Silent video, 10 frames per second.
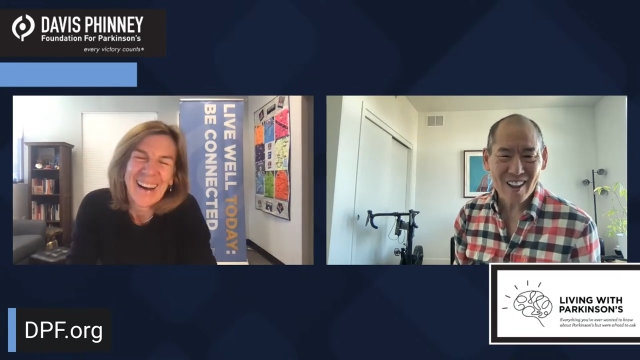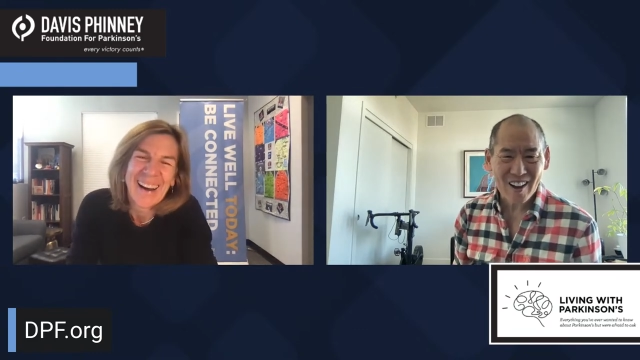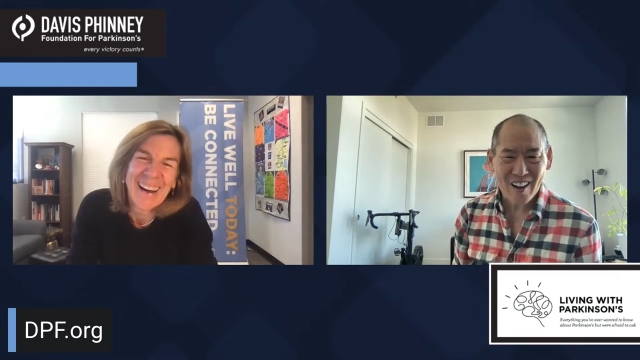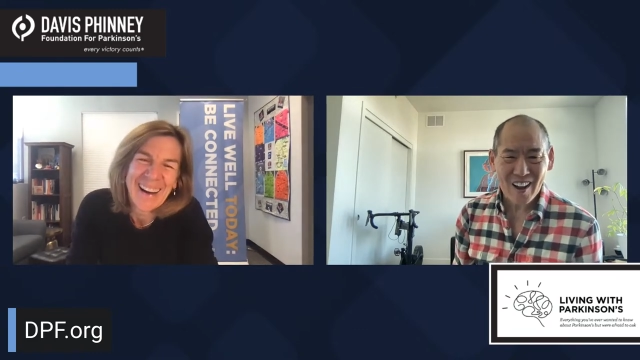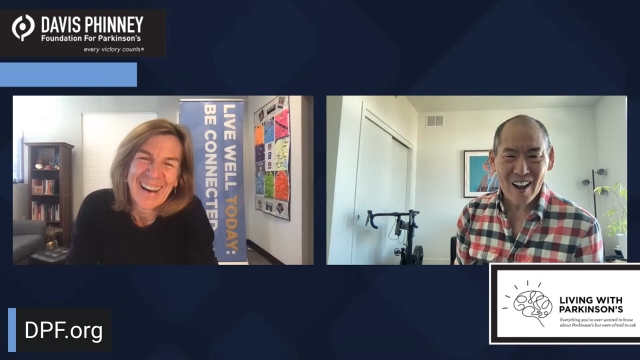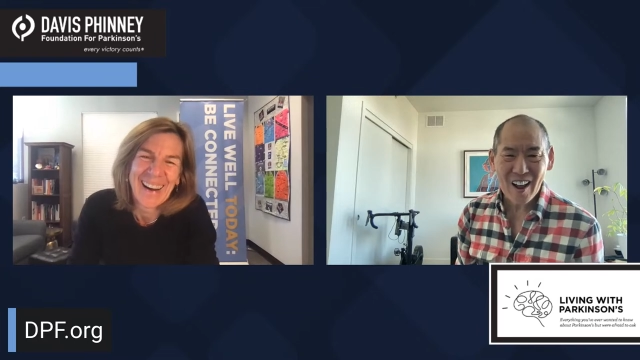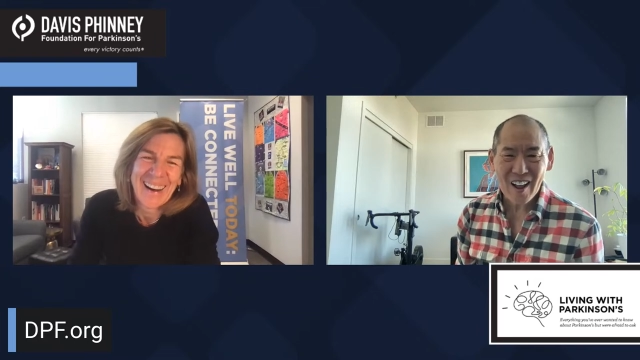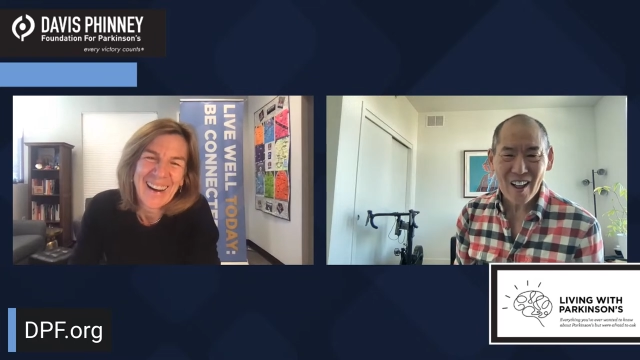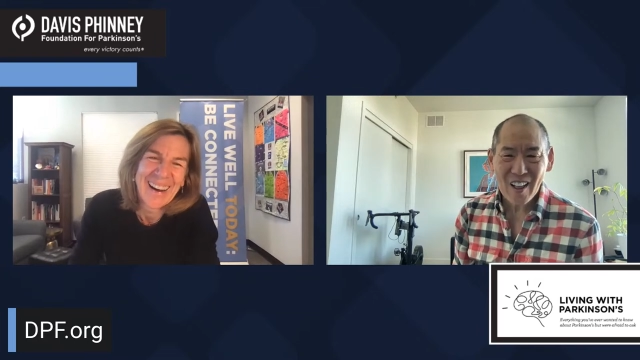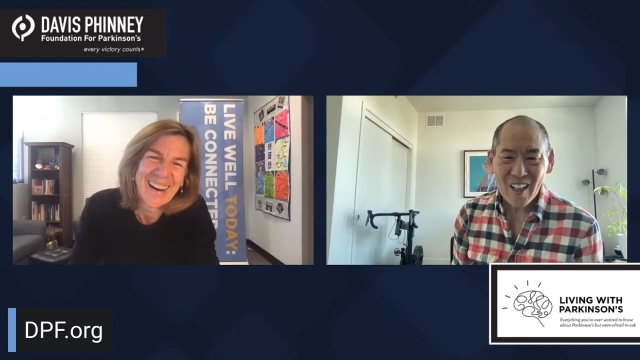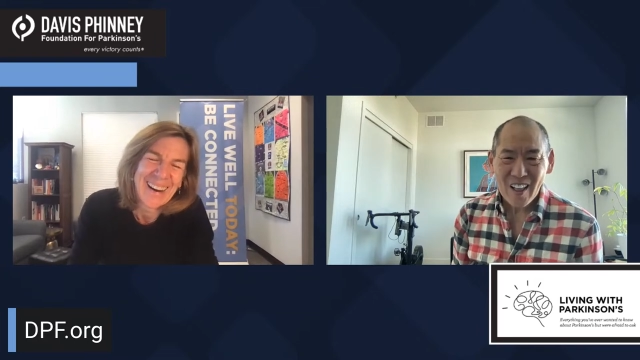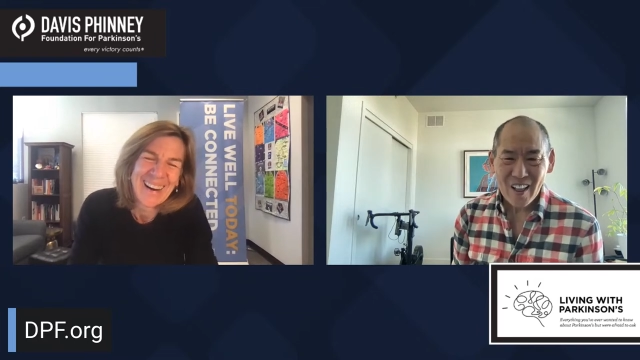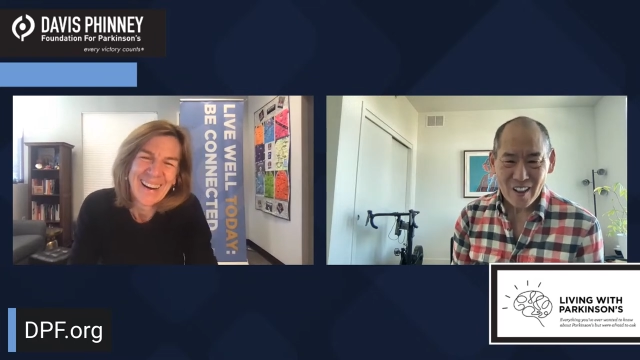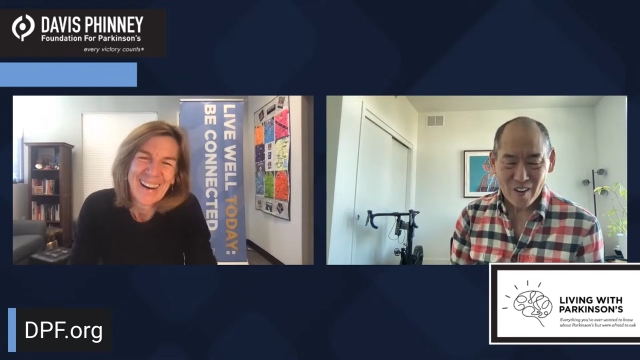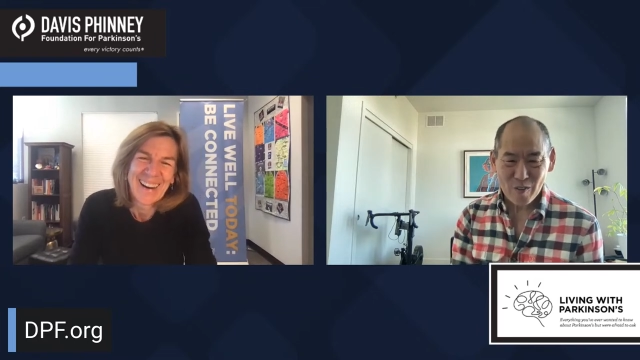Speaker 1: yeah,
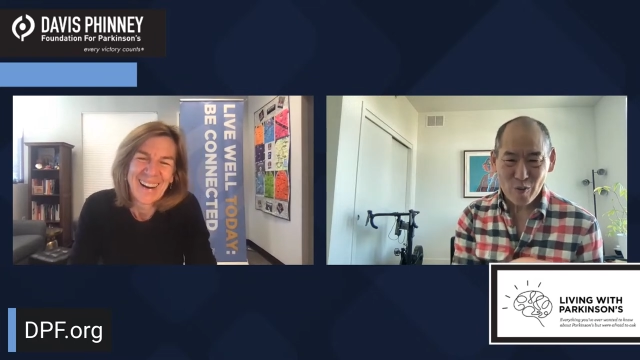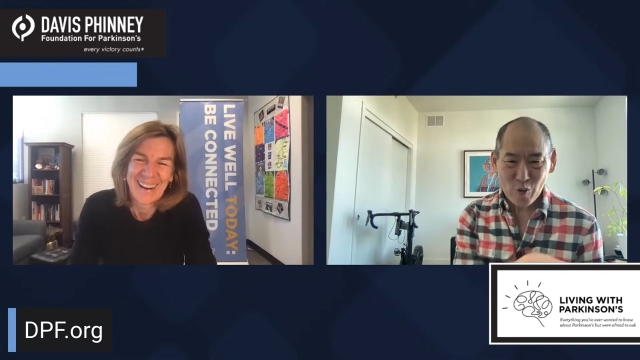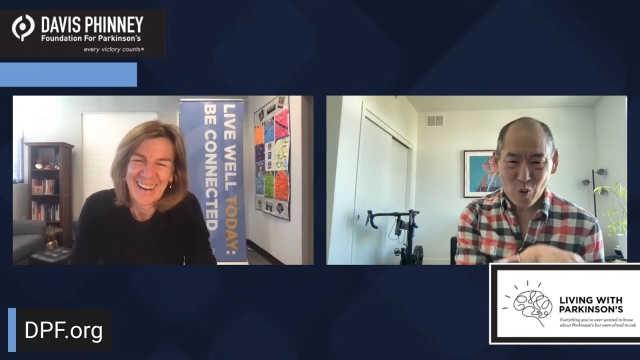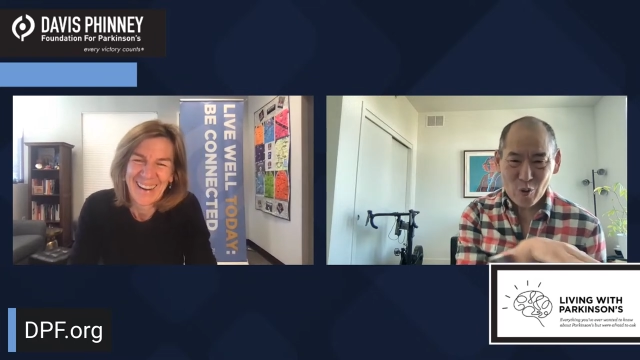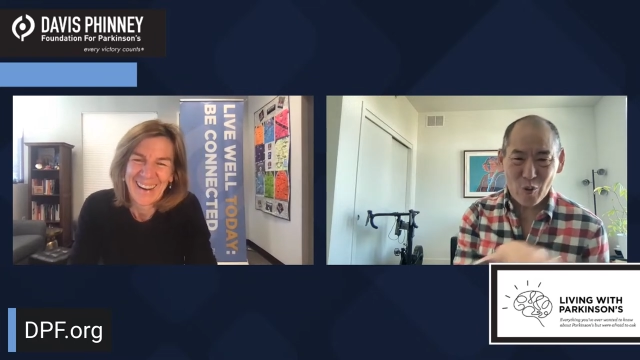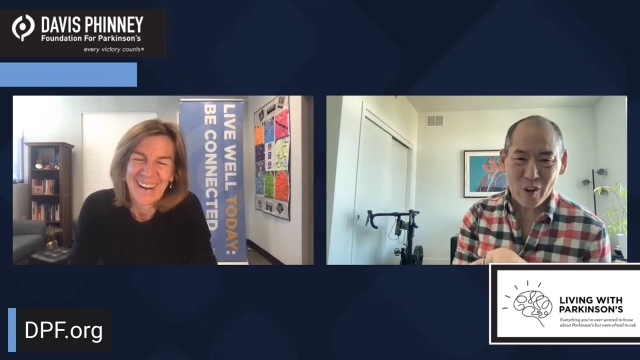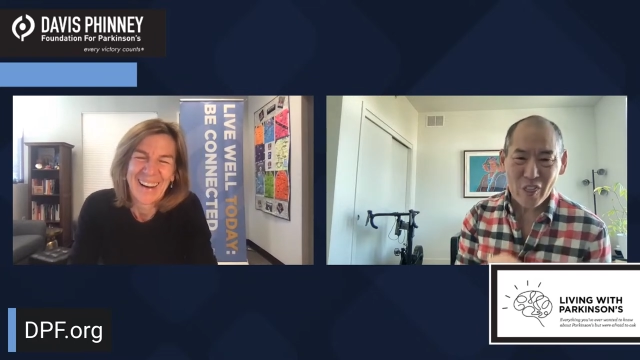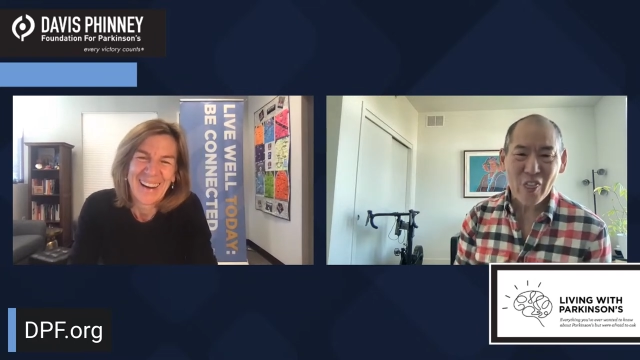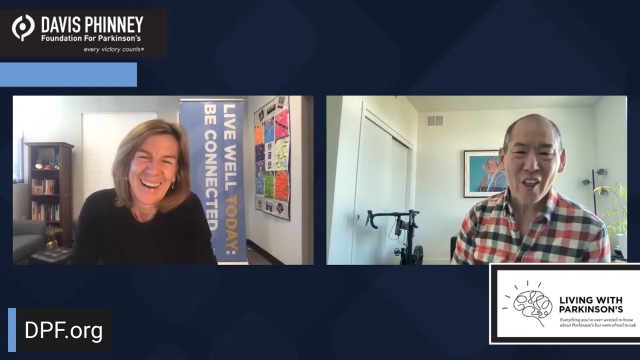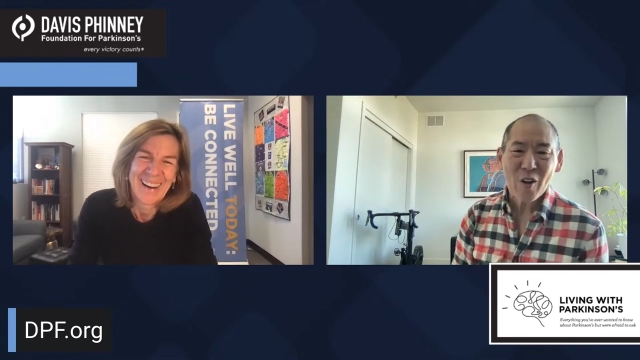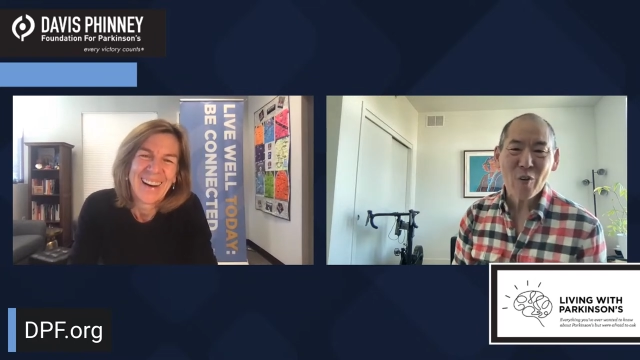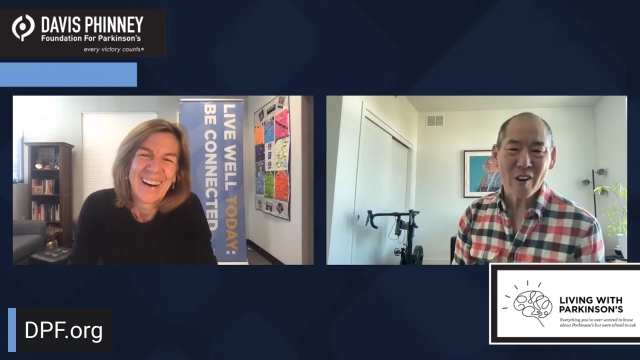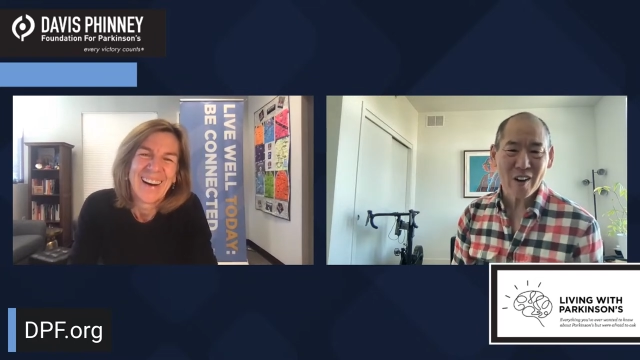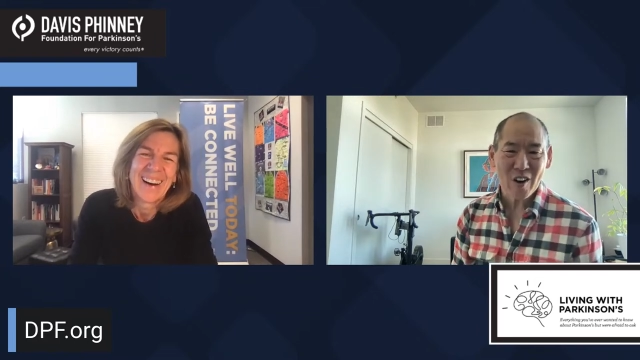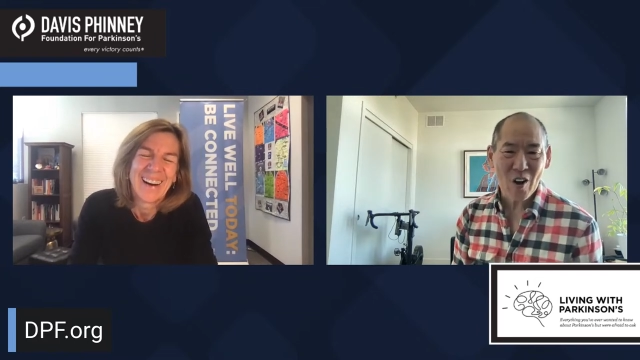uh, we think we
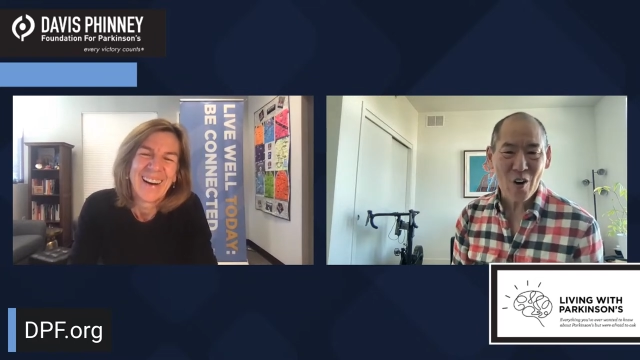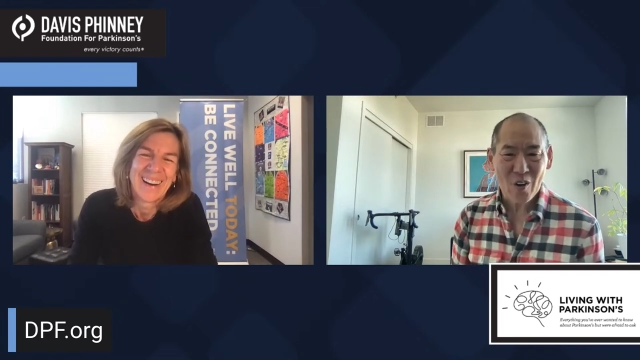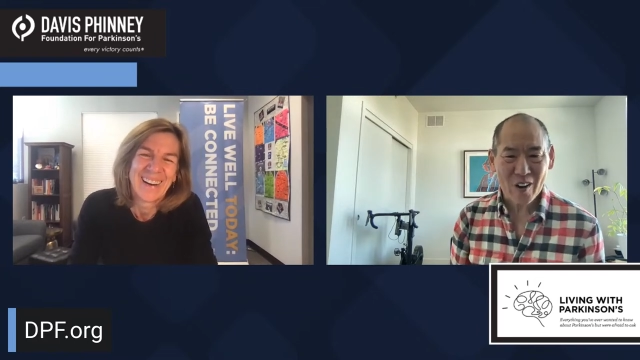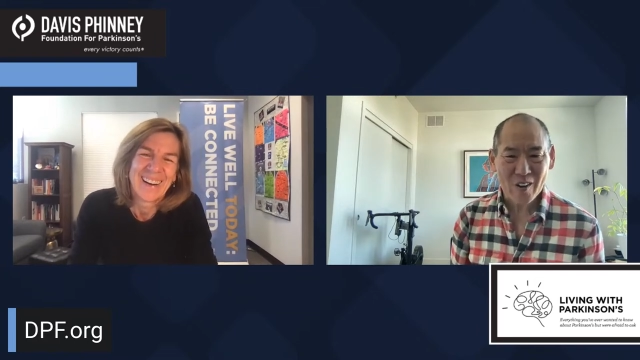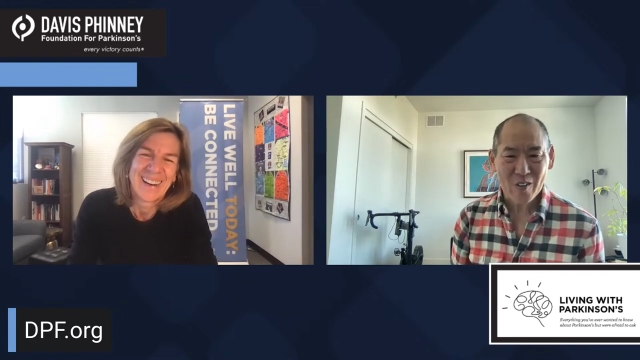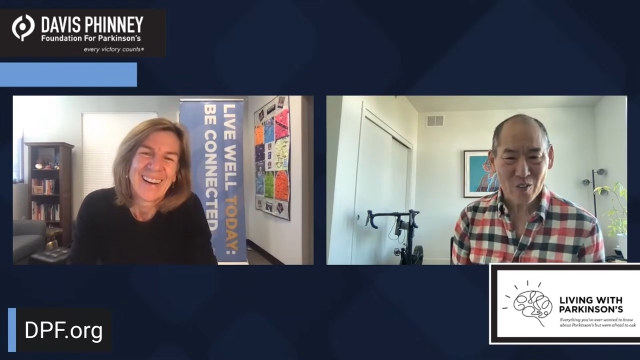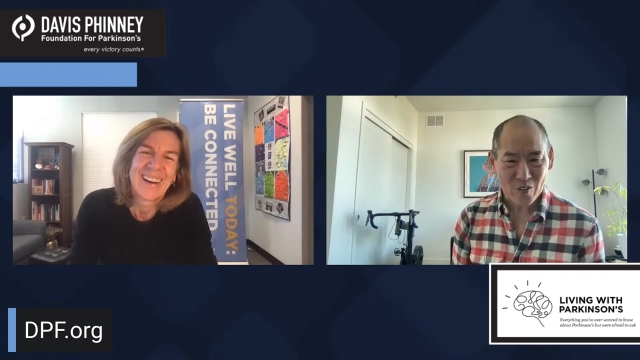know it.